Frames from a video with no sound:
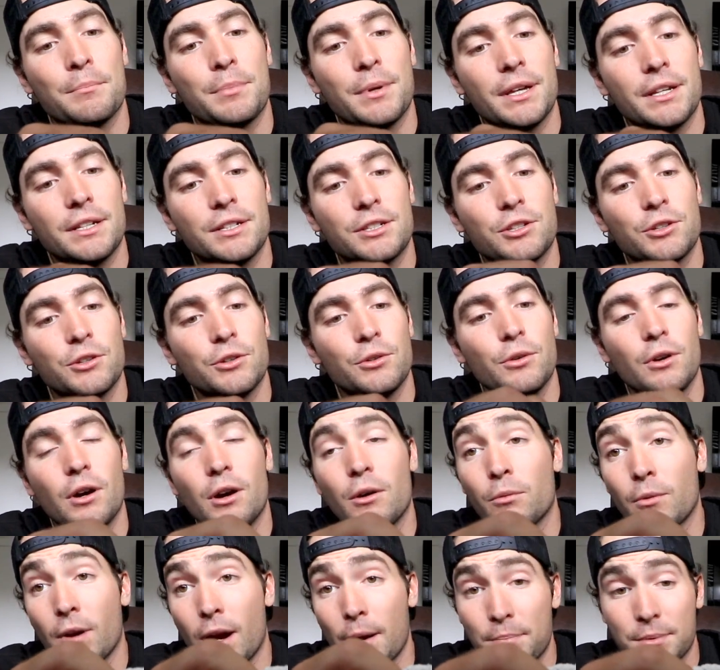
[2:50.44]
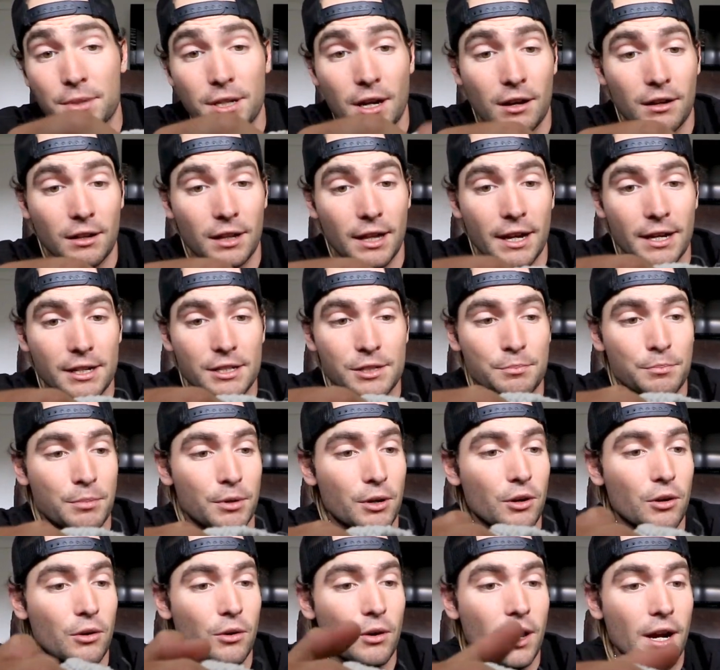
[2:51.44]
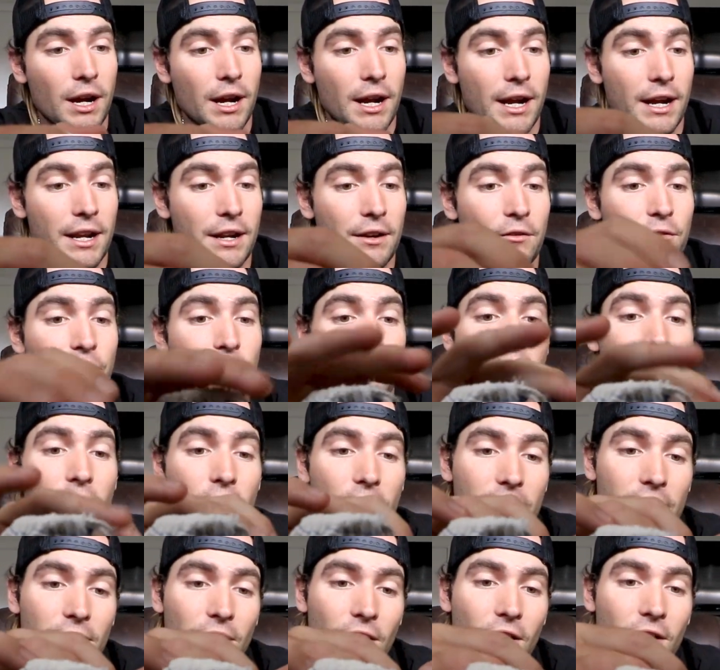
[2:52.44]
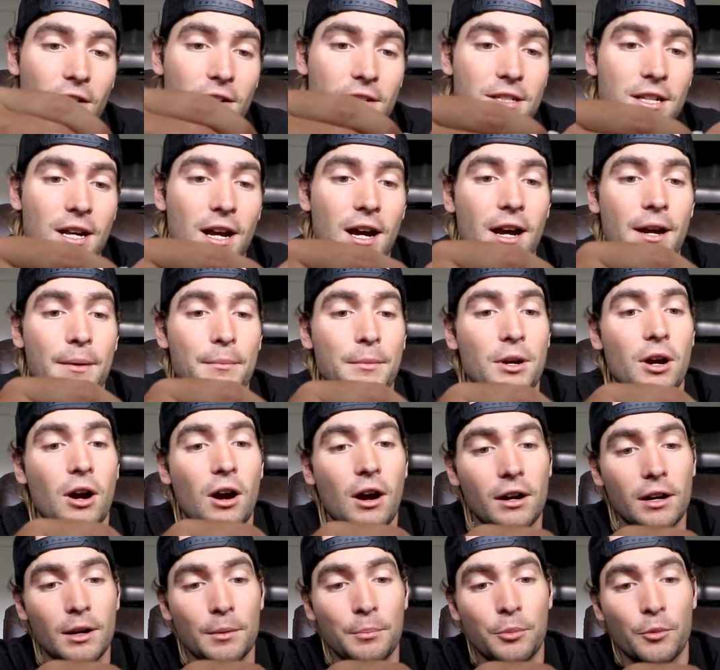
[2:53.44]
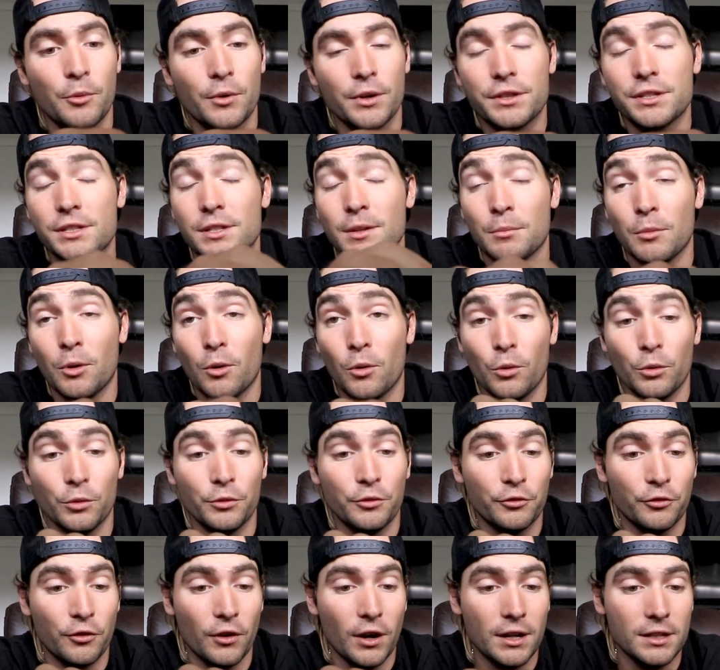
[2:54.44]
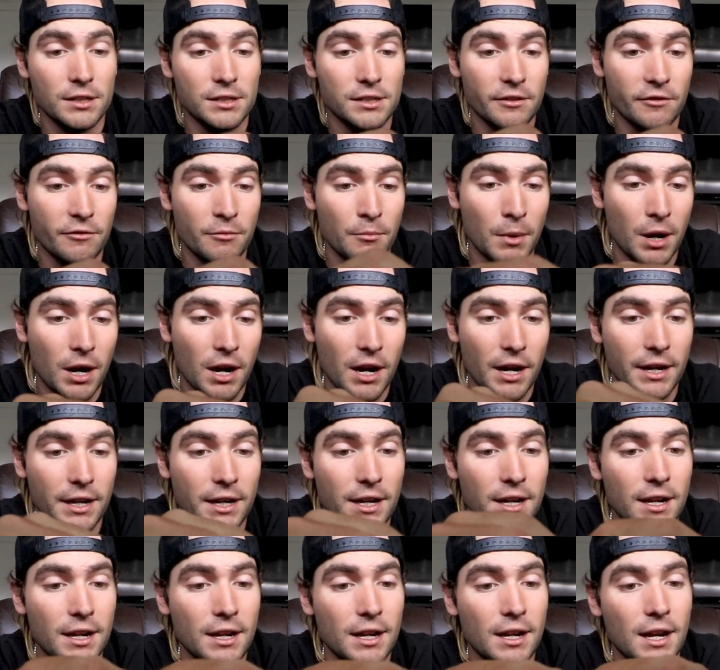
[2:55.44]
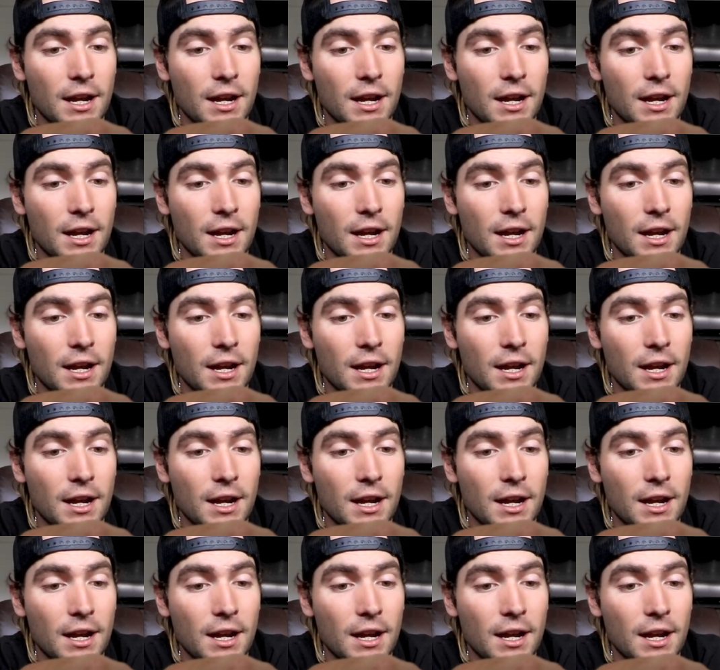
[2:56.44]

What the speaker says: been to a reptile expo in a very long time, caught up with some old friends of mine,